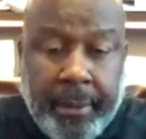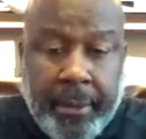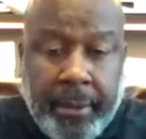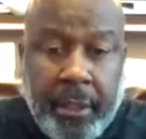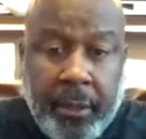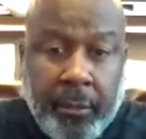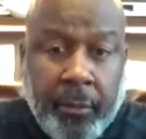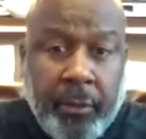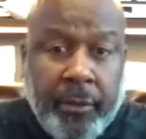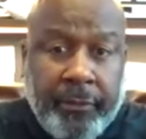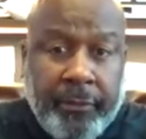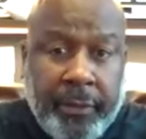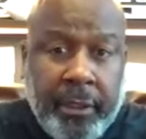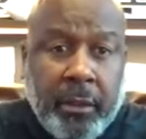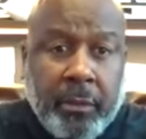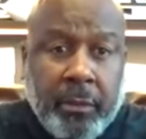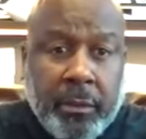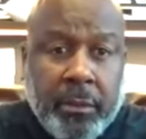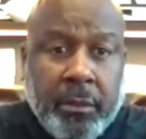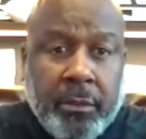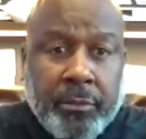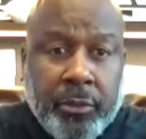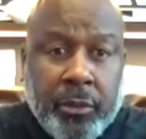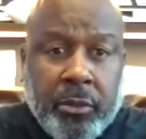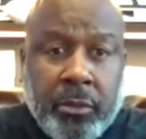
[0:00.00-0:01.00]
Yeah, we've dealt
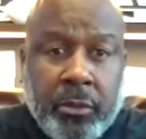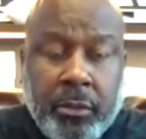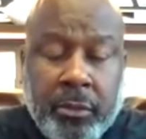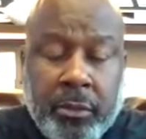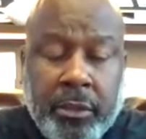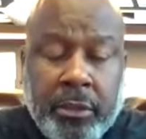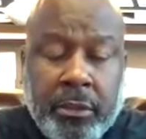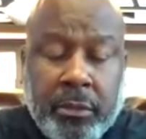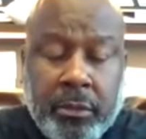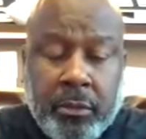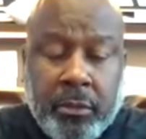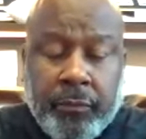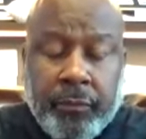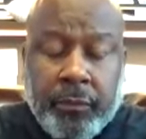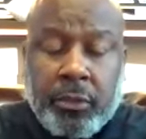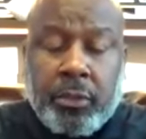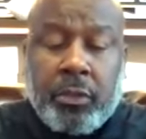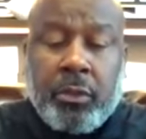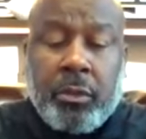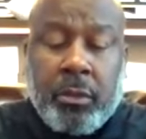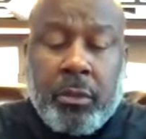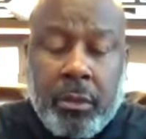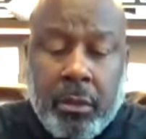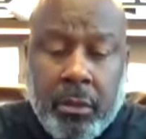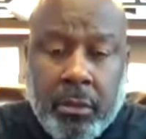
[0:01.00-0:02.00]
with some scooter issues for
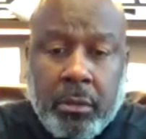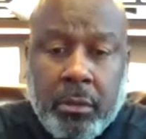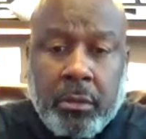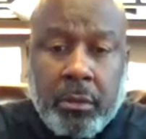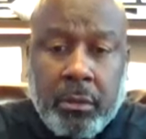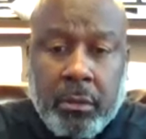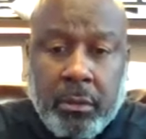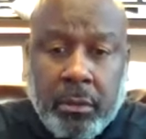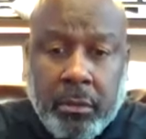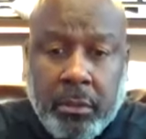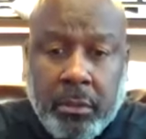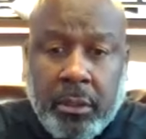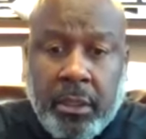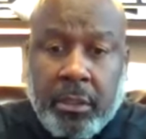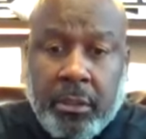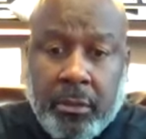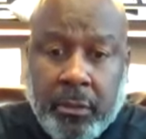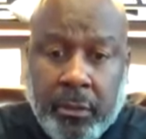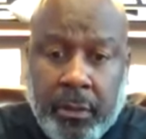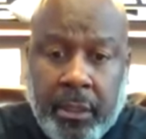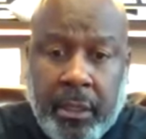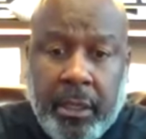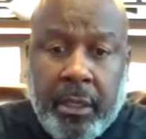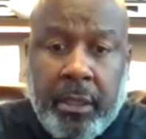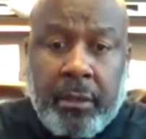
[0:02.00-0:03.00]
sure. Yes,
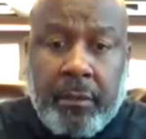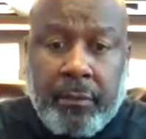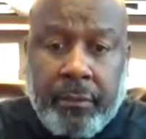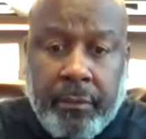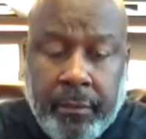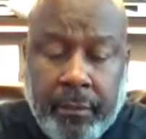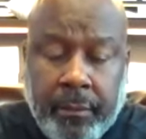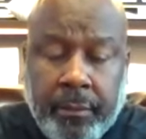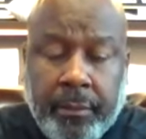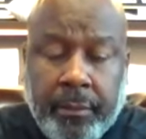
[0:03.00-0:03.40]
we have.